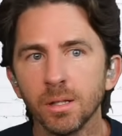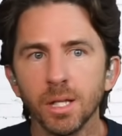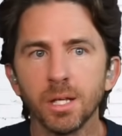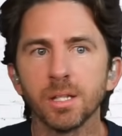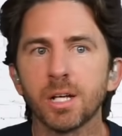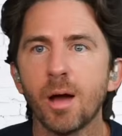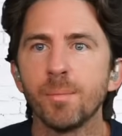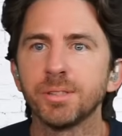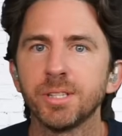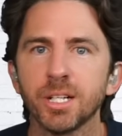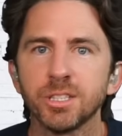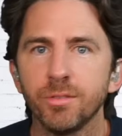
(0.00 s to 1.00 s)
Link in the
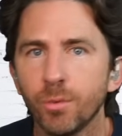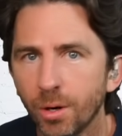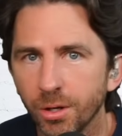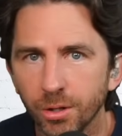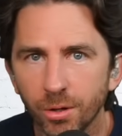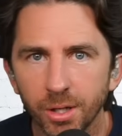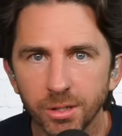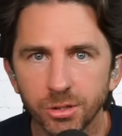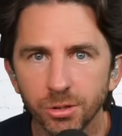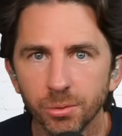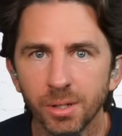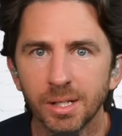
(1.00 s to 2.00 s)
comment section if you want to donate
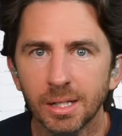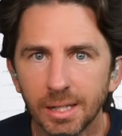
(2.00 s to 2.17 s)
to